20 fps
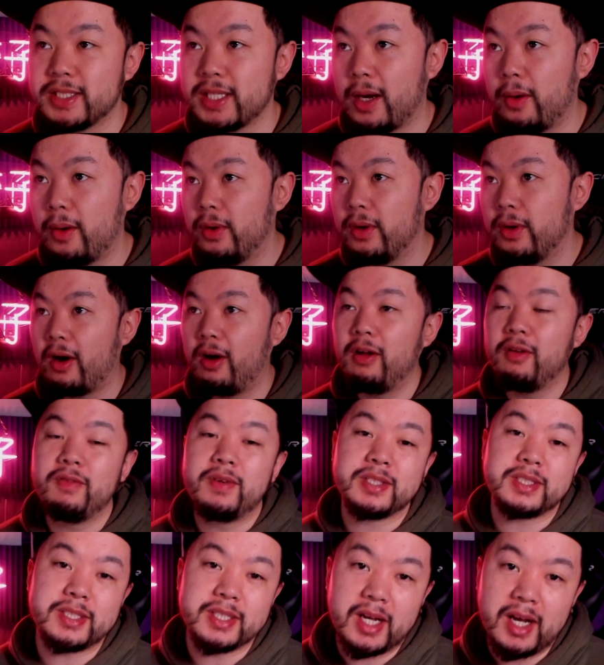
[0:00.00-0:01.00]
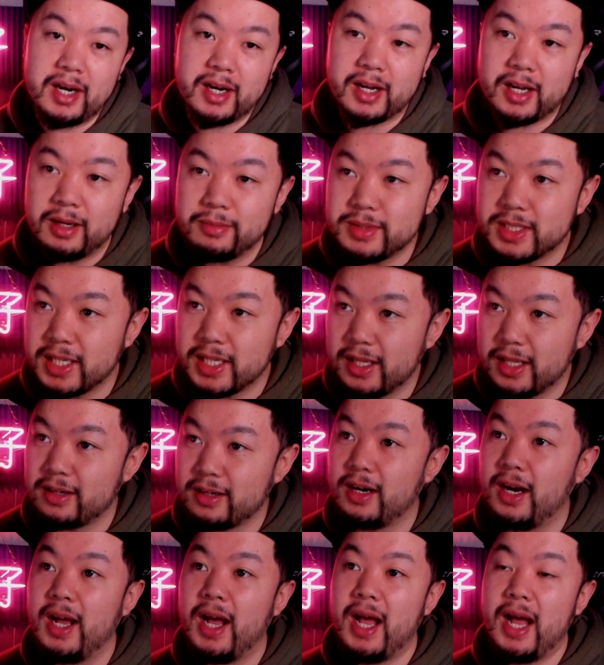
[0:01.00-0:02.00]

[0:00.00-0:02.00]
I want all of us to kind of come together